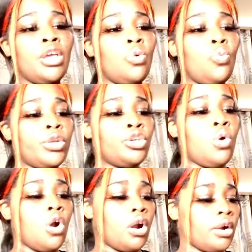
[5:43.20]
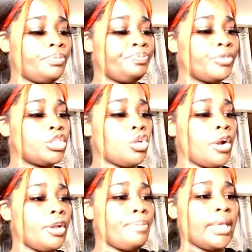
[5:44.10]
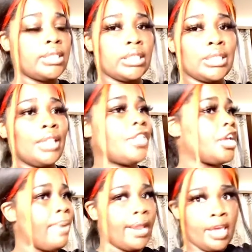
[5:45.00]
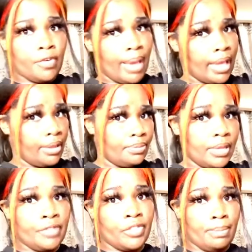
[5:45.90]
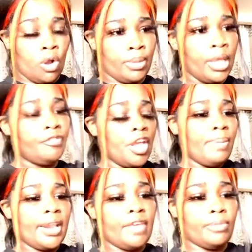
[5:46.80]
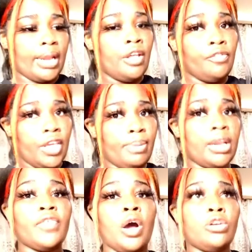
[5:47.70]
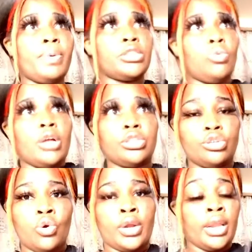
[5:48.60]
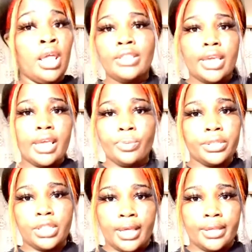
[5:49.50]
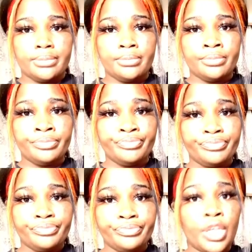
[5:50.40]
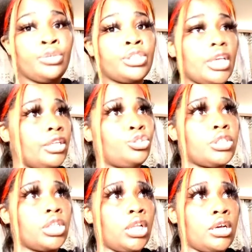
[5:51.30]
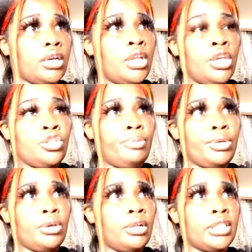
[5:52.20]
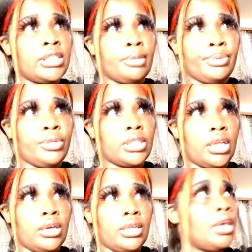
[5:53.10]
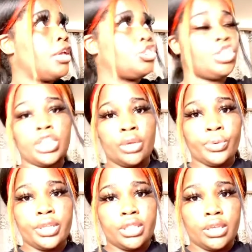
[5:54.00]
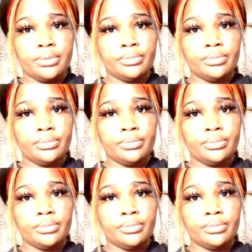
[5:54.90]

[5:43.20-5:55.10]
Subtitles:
when you are starting a business, think about everybody at that moment. Think about everybody. Think about if an older person walks to the door and they can't read the name. And you saying that you're a salon, this is a beauty salon, and she can't read that